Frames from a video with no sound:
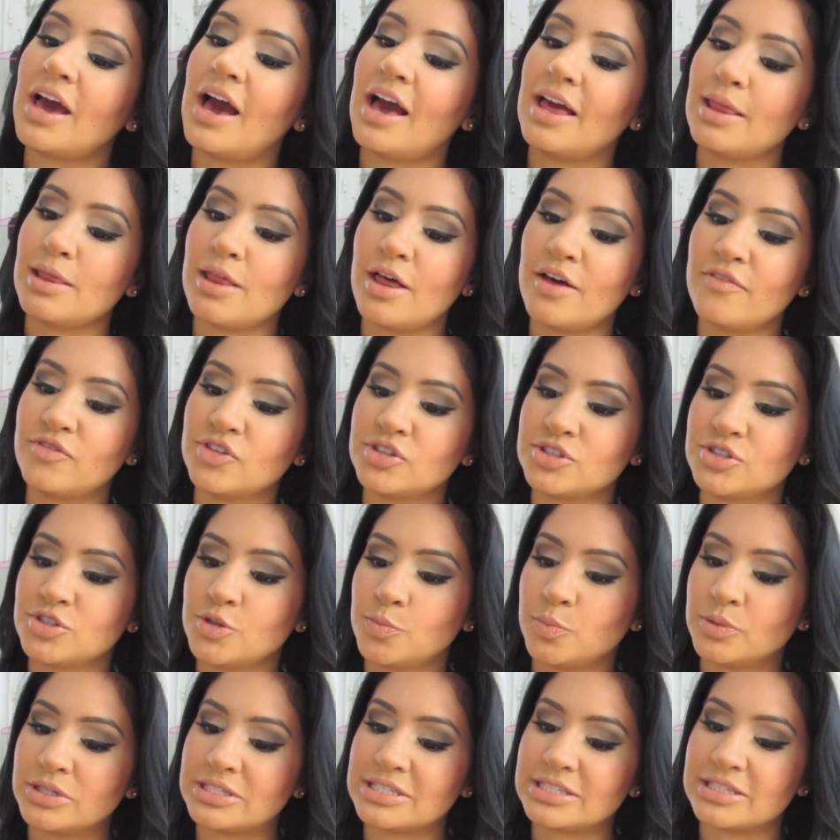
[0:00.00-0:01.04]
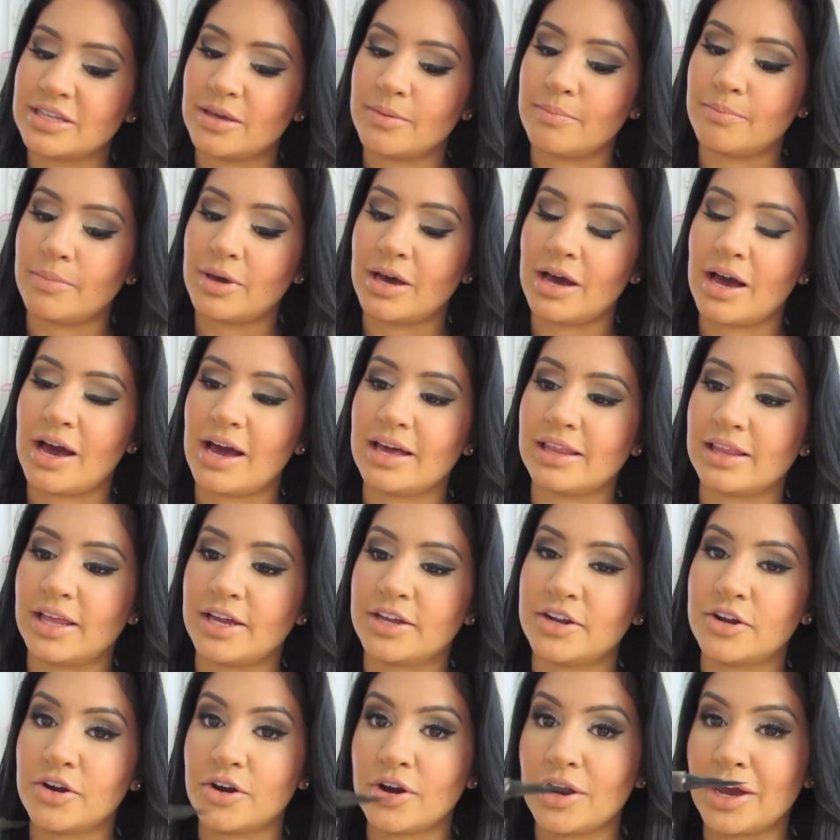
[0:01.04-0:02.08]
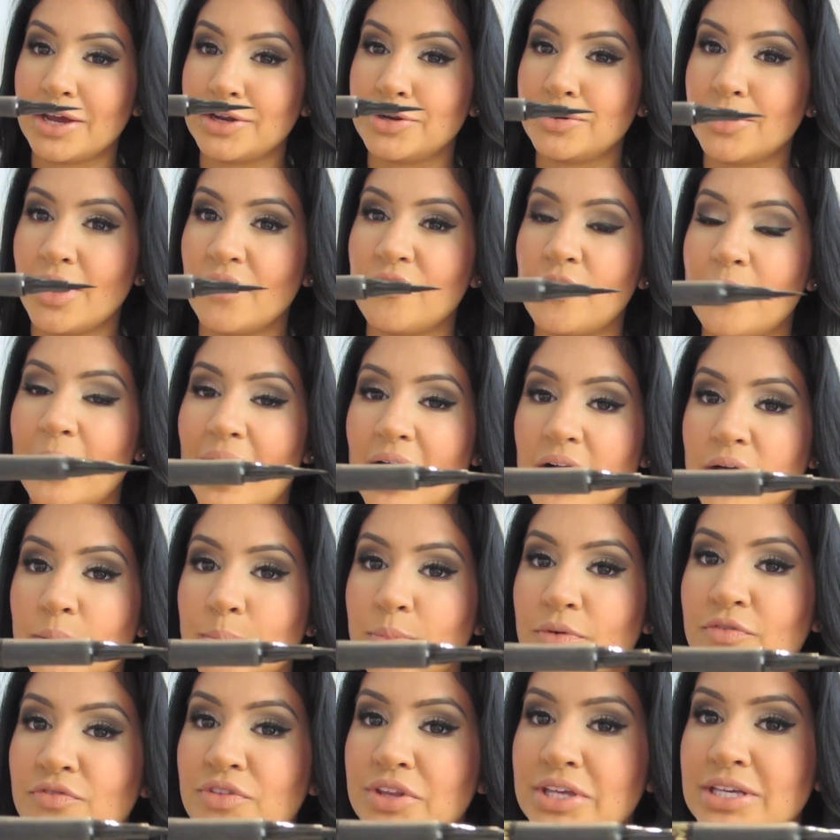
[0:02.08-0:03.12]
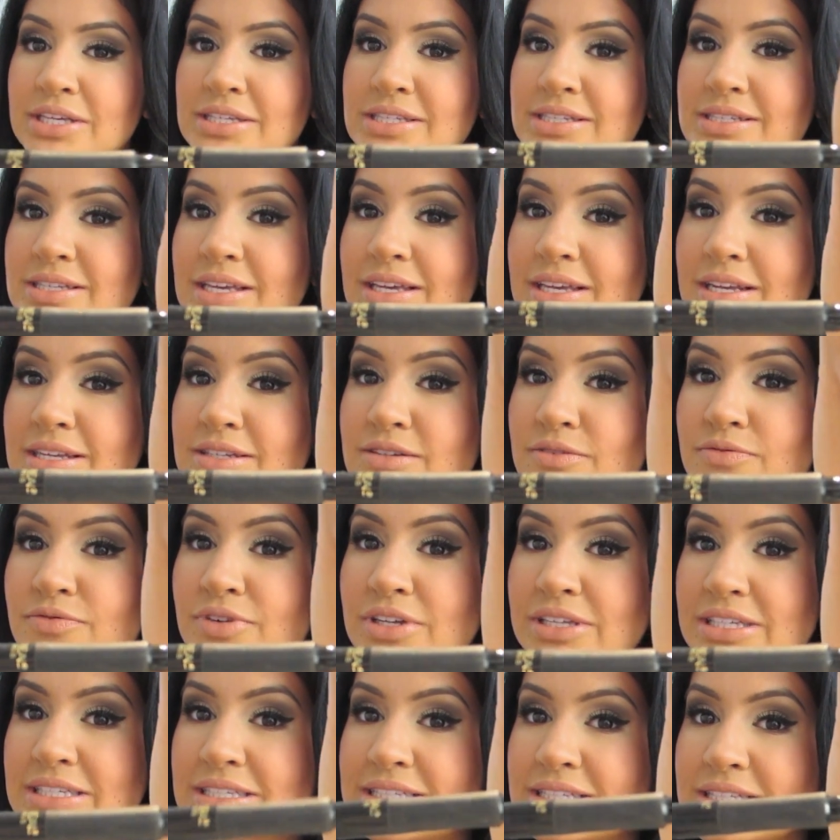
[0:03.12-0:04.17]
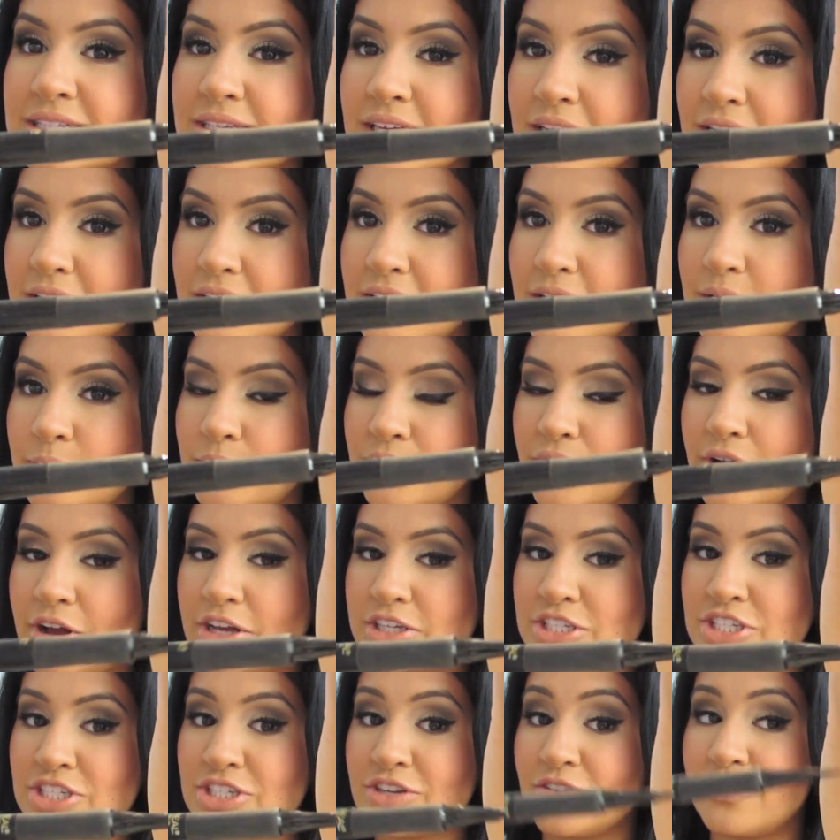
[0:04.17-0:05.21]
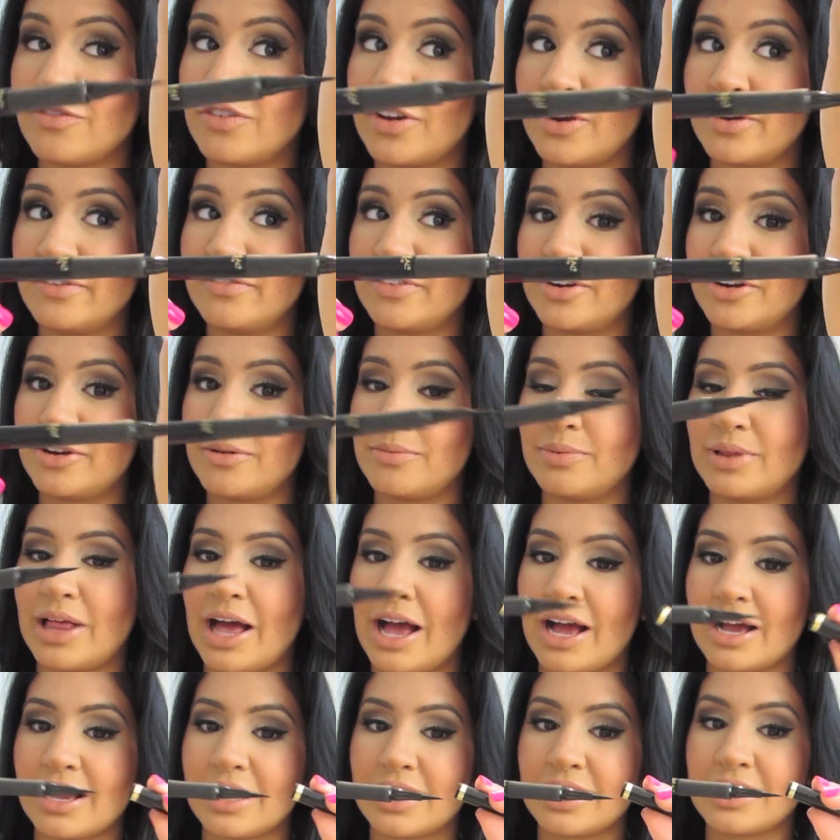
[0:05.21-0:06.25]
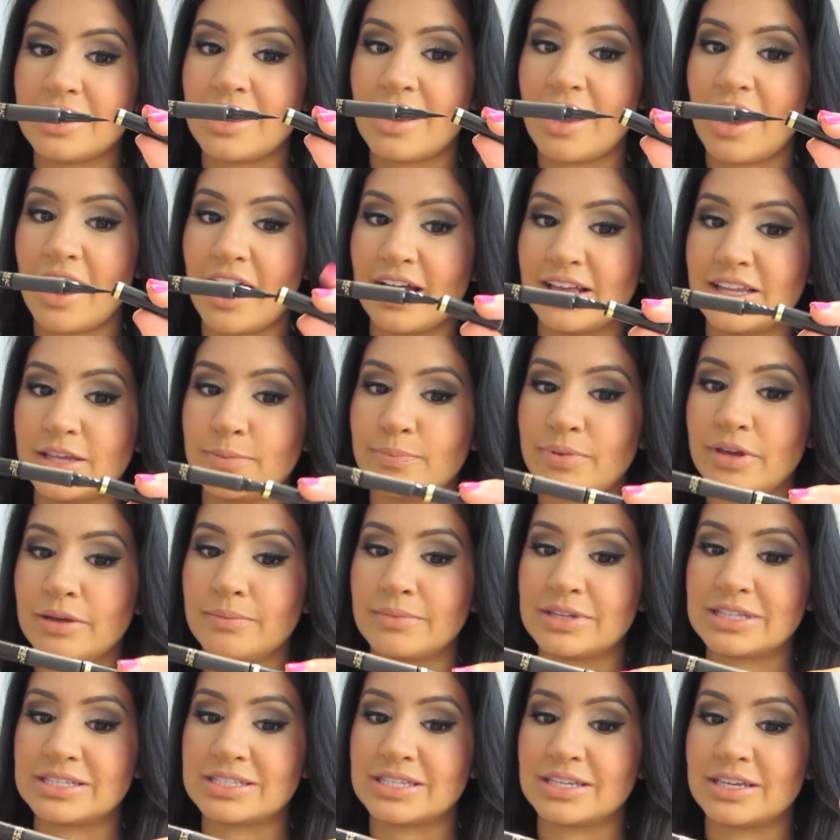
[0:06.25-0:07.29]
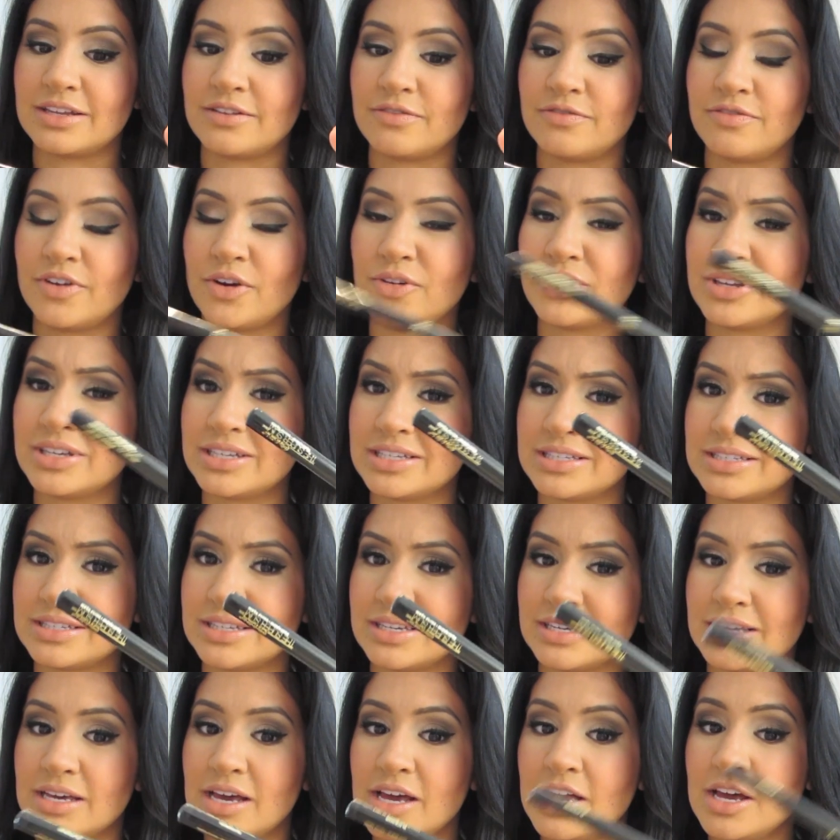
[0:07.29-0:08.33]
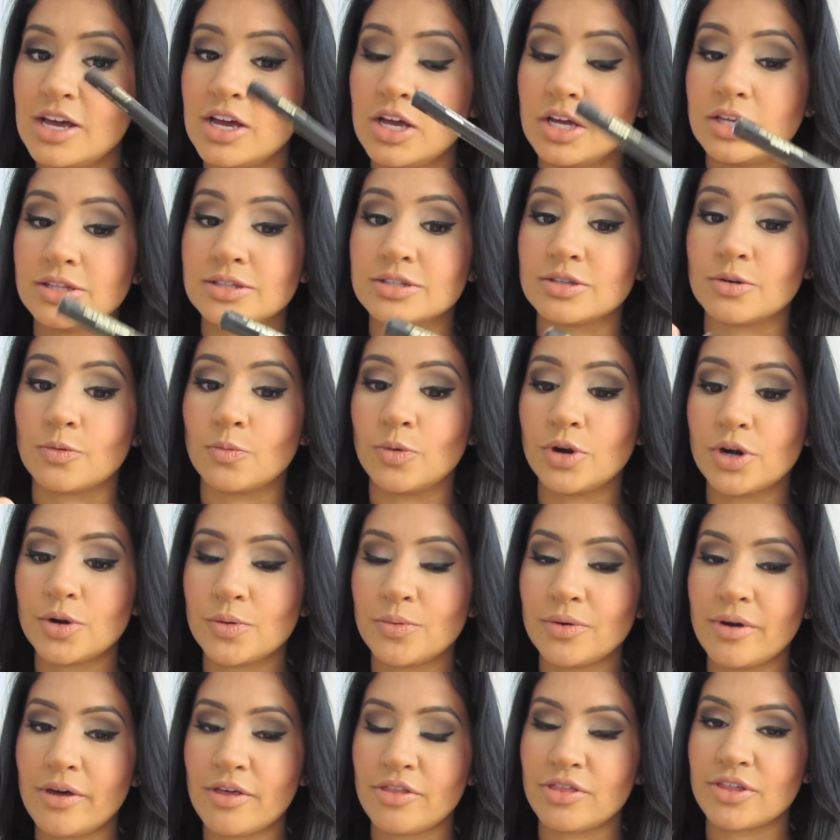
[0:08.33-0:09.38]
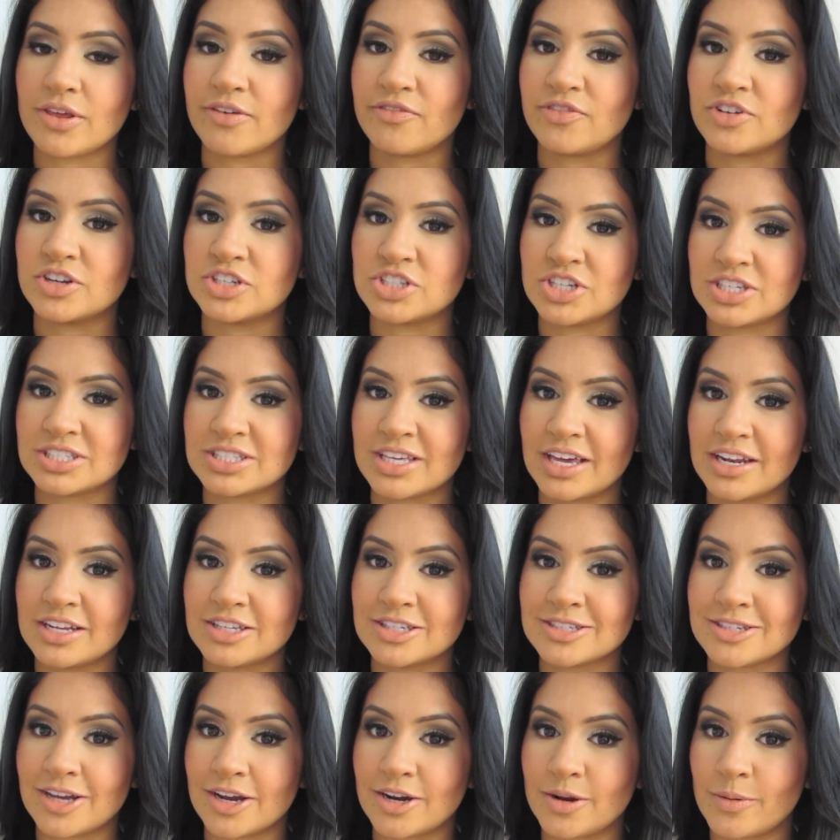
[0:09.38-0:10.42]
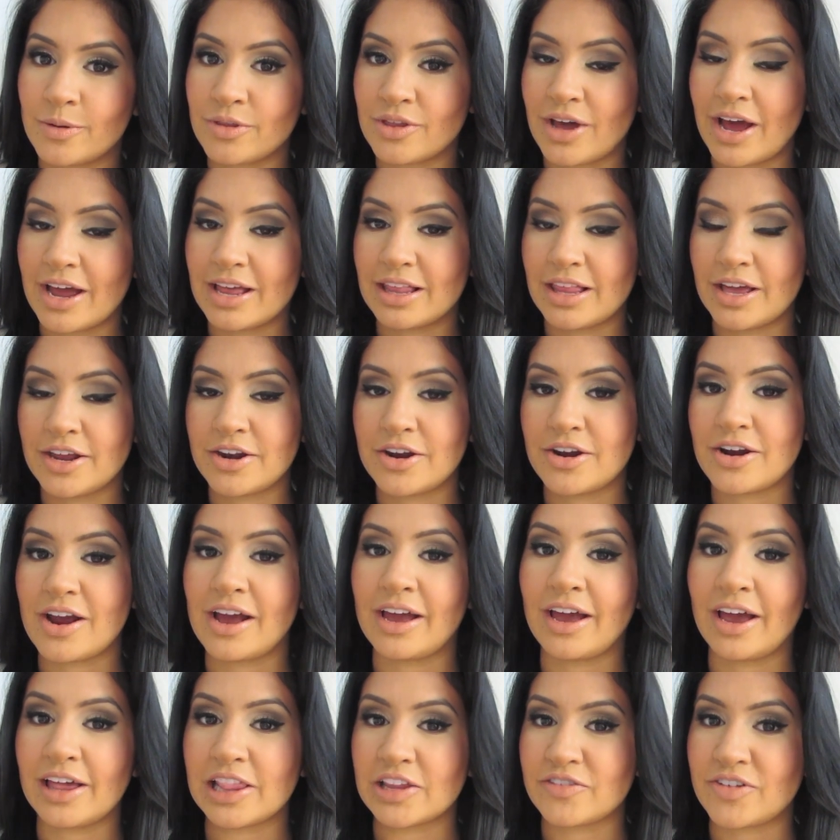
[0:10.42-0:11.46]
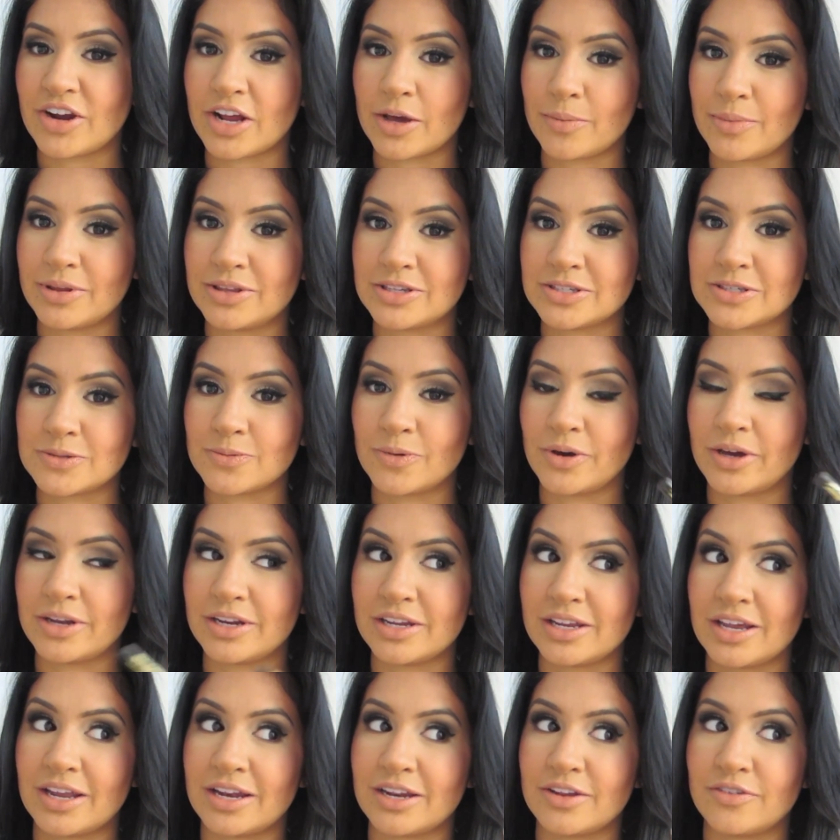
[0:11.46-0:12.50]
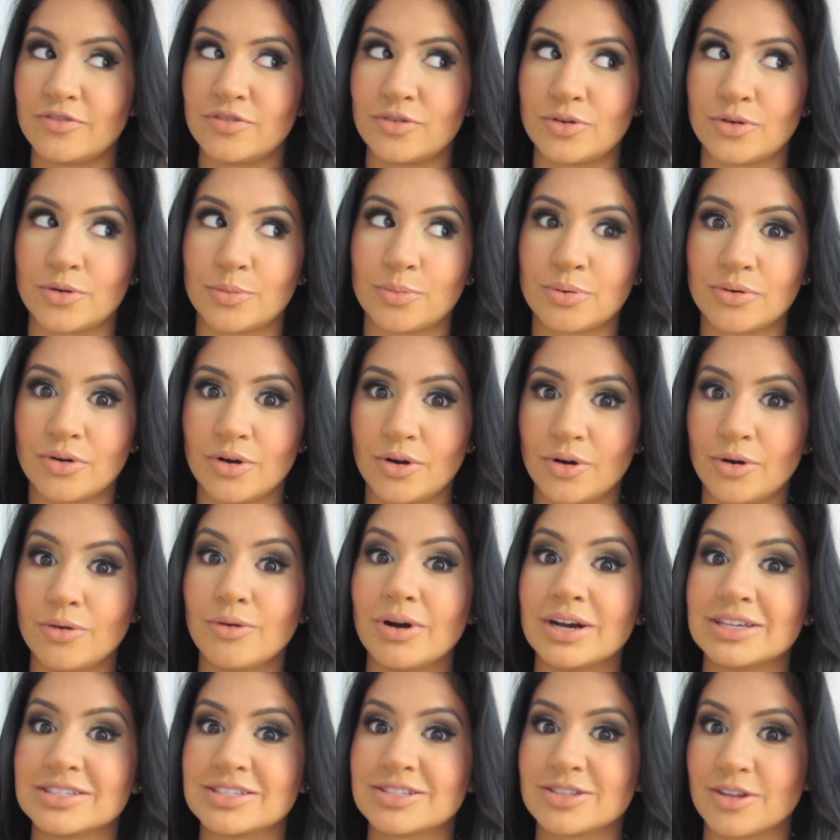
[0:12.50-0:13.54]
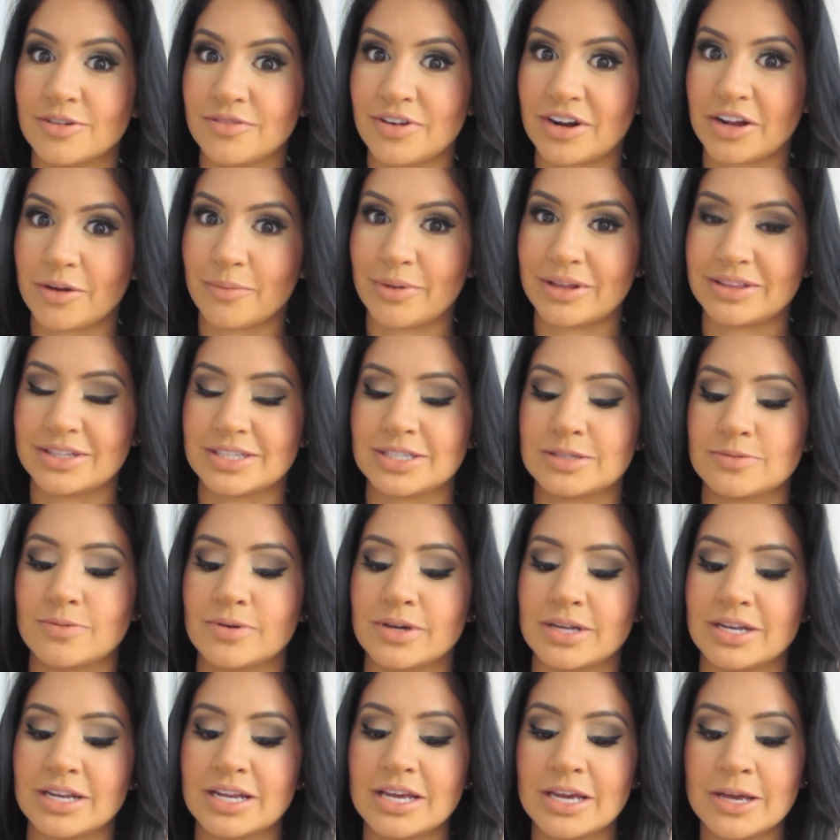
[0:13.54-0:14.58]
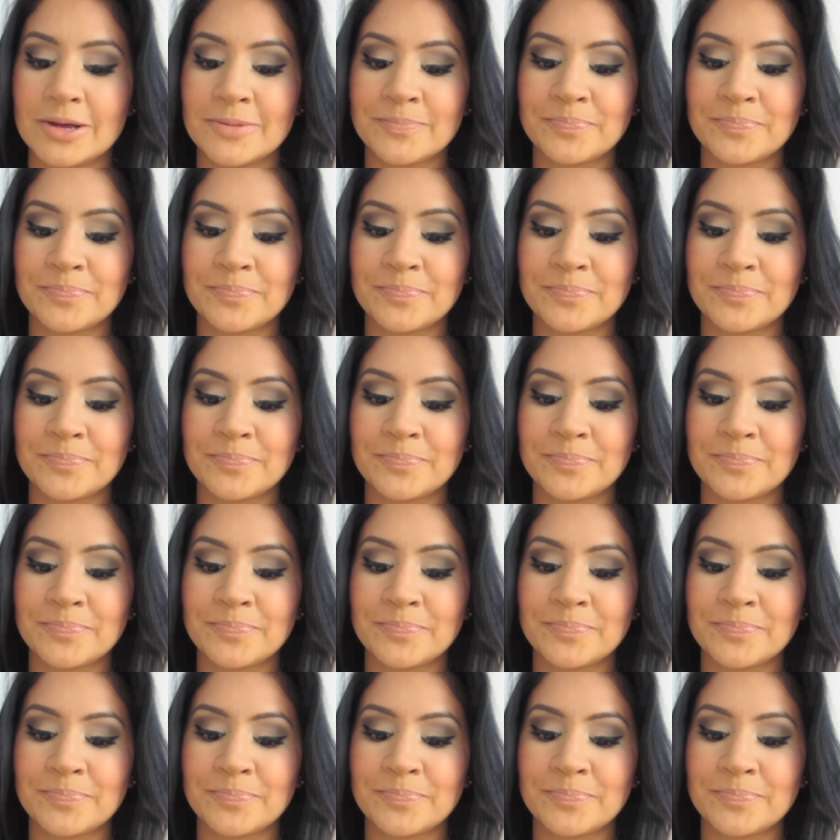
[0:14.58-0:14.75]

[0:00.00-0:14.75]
I love the super slim eyeliner. I do have a backup of this. It is a really skinny brush, very, very black, highly pigmented, very easy to work with. If you're just getting started with eyeliner, I highly recommend this one. And if you're a pro, I still recommend this one.